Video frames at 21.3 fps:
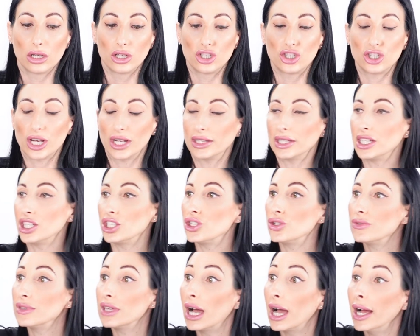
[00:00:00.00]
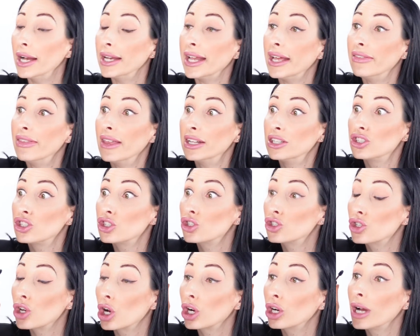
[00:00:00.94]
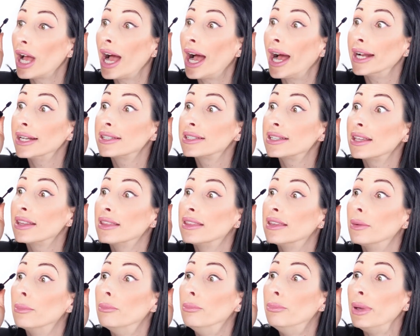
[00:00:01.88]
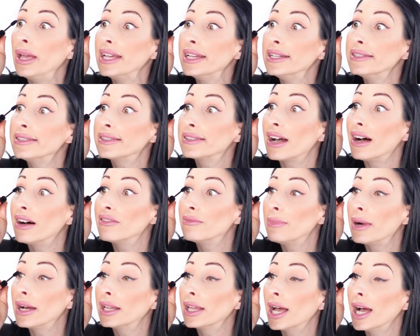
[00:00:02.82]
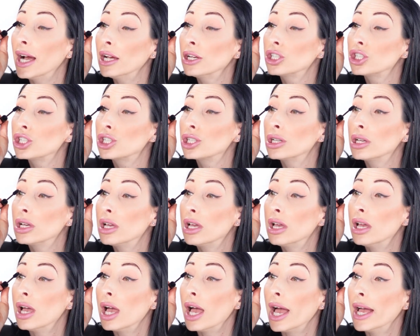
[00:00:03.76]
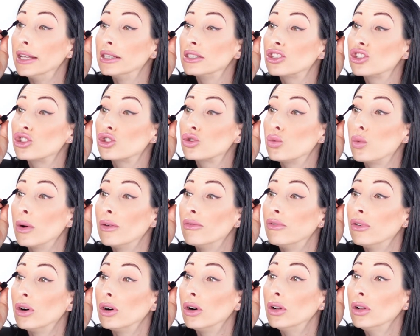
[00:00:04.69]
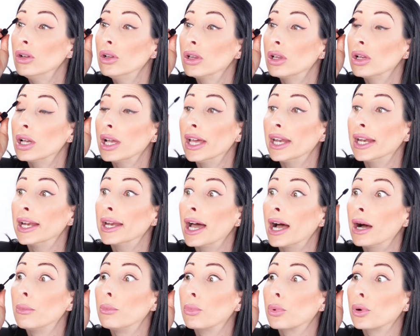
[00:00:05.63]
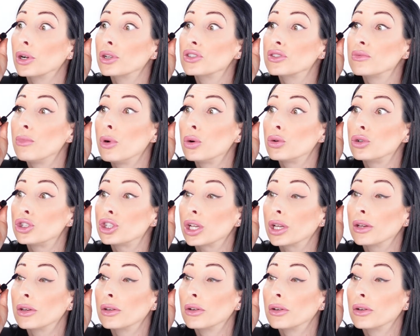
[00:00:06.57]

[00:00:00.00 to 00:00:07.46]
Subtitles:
gently do that and then start at the base of my lash and swivel in an upwards motion.